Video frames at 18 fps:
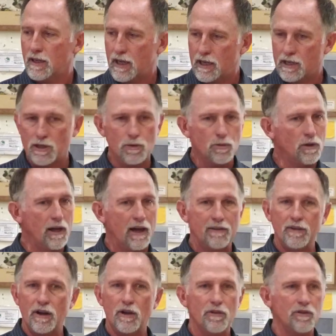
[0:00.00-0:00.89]
And you will
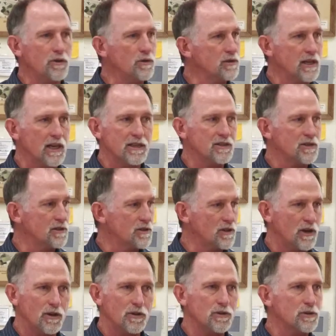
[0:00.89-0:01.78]
have all those answers to
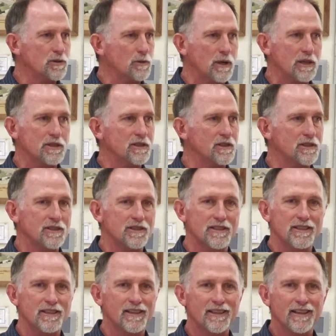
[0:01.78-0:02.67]
all those
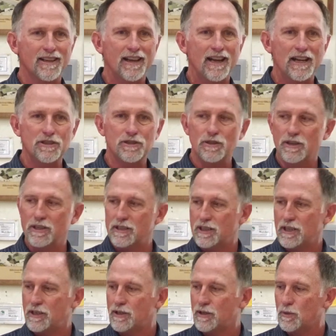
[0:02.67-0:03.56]
questions as you
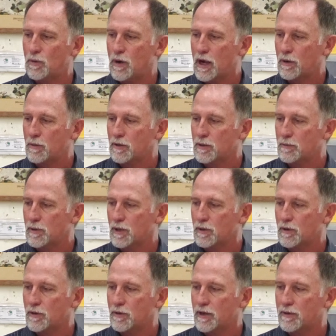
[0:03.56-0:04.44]
continue to walk with him and
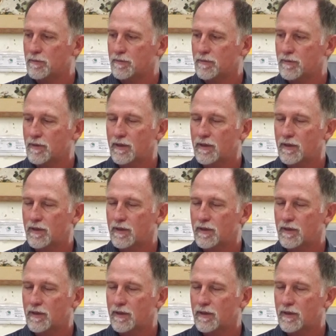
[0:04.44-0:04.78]
grow in him.